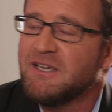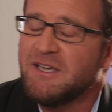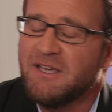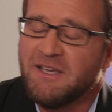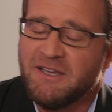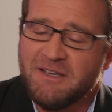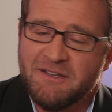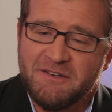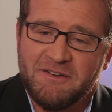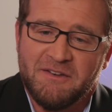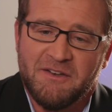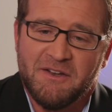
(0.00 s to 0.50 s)

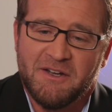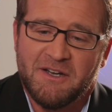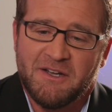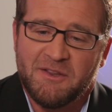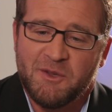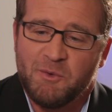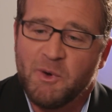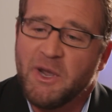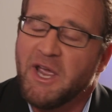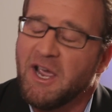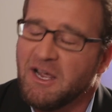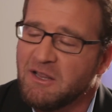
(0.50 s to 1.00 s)
And
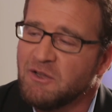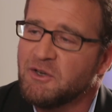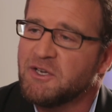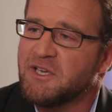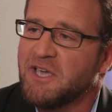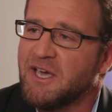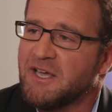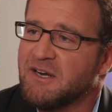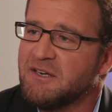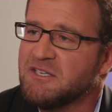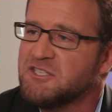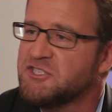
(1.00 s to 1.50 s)
the way I look
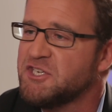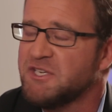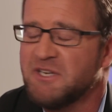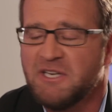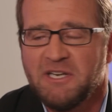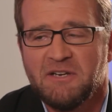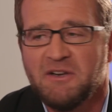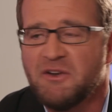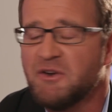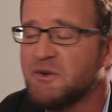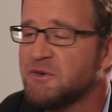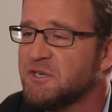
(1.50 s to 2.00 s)
at it is, you
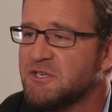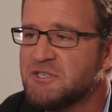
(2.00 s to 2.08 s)
need to know